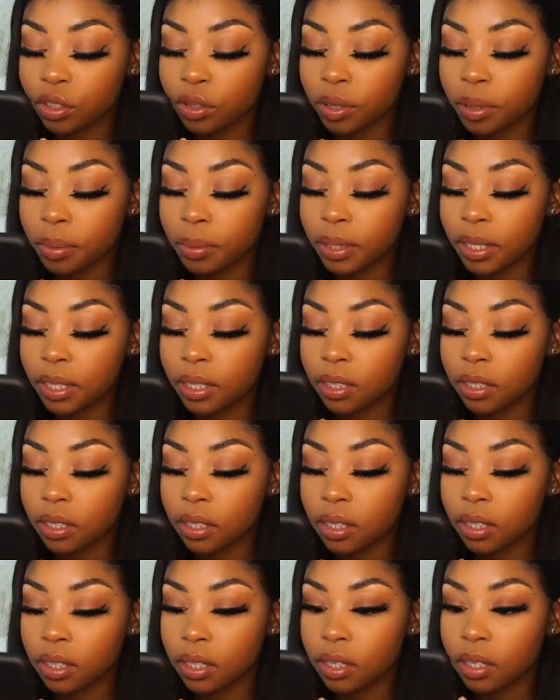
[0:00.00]
do you know what I mean?
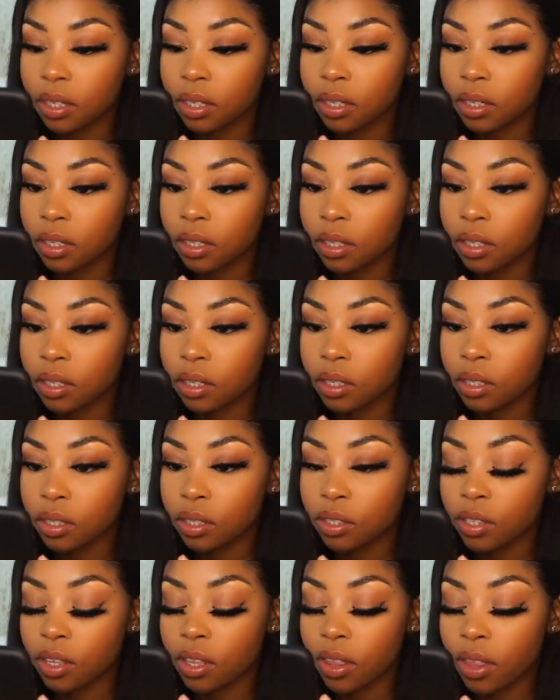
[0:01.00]

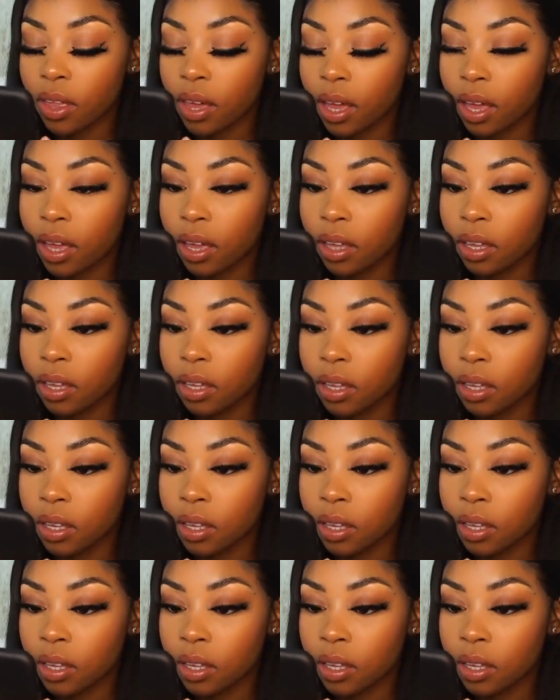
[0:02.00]
So there,